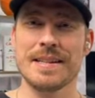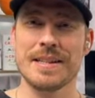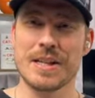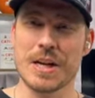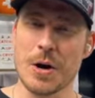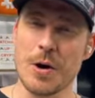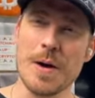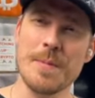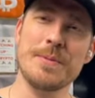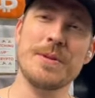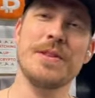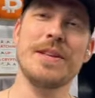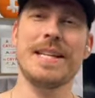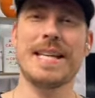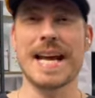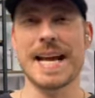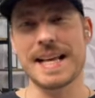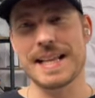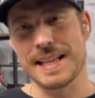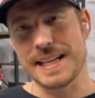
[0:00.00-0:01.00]
Go up to the
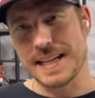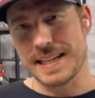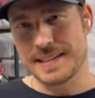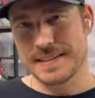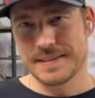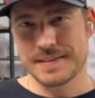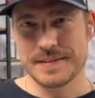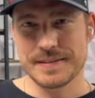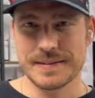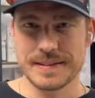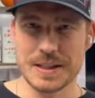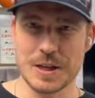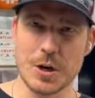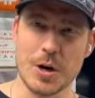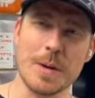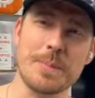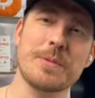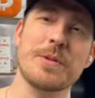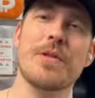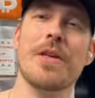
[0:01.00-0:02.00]
daily, go
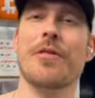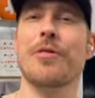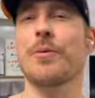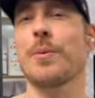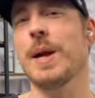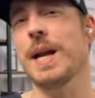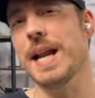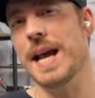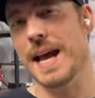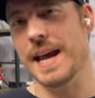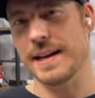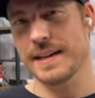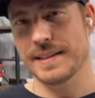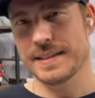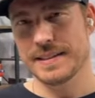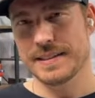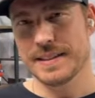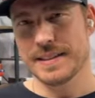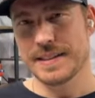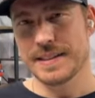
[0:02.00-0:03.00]
up to the 3-day,
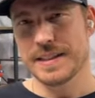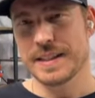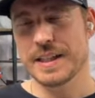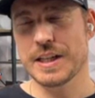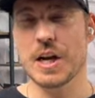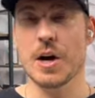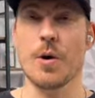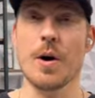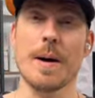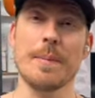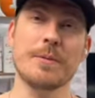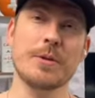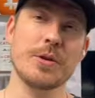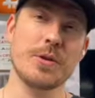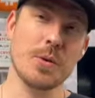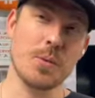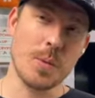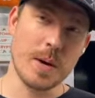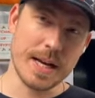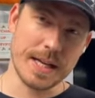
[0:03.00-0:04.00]
go up to
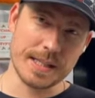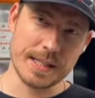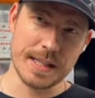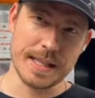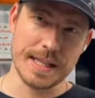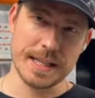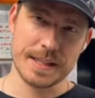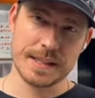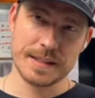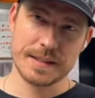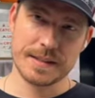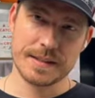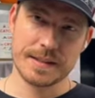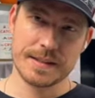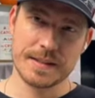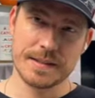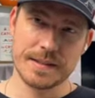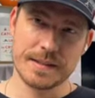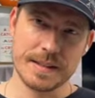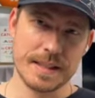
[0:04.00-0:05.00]
the weekly,
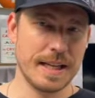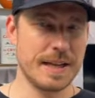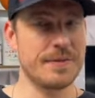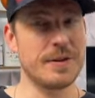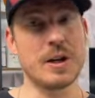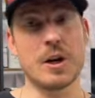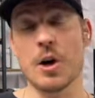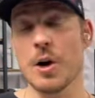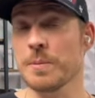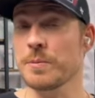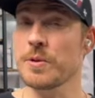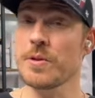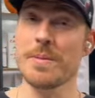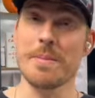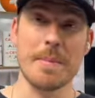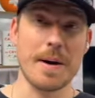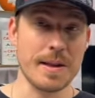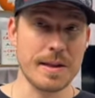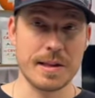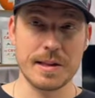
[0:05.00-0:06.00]
even go up to the
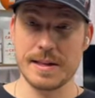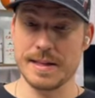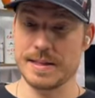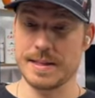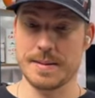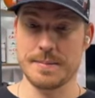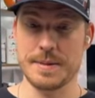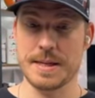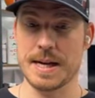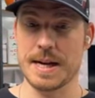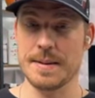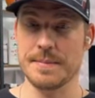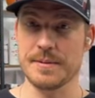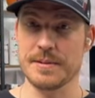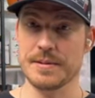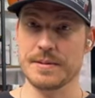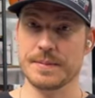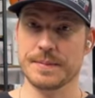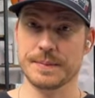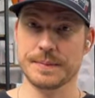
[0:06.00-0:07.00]
monthly
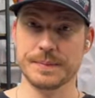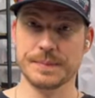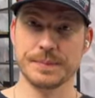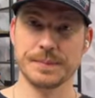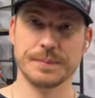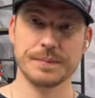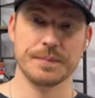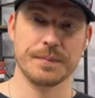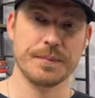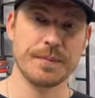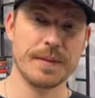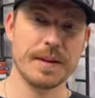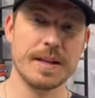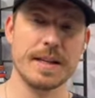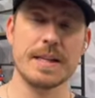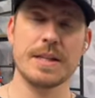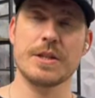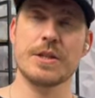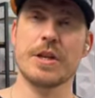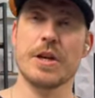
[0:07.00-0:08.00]
sometimes,
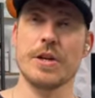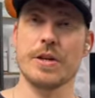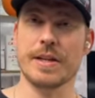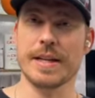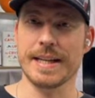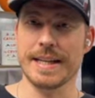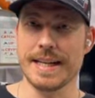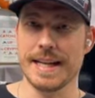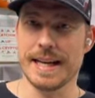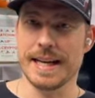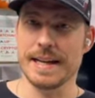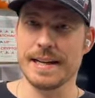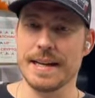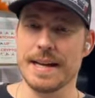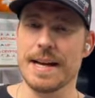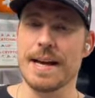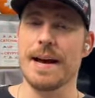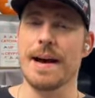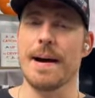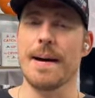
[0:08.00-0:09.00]
so you can get
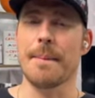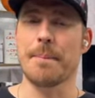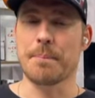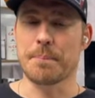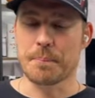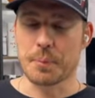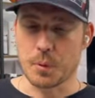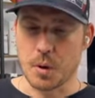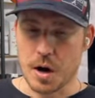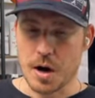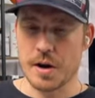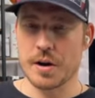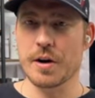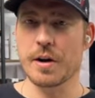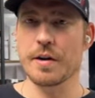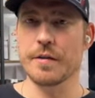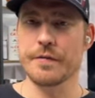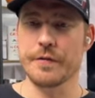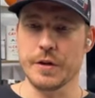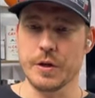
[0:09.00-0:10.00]
a
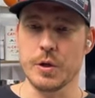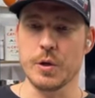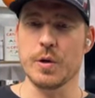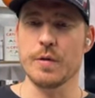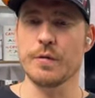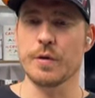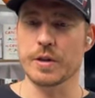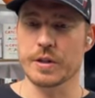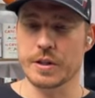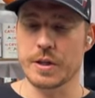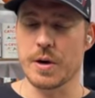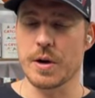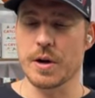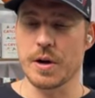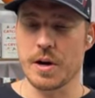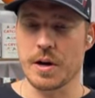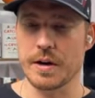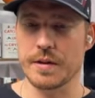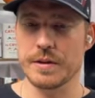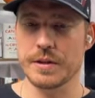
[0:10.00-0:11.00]
broader view of what's going
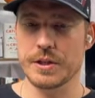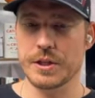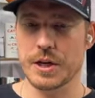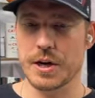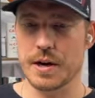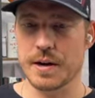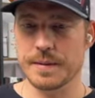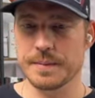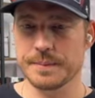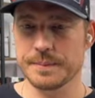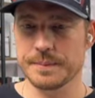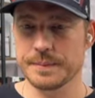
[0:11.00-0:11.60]
on in the chart.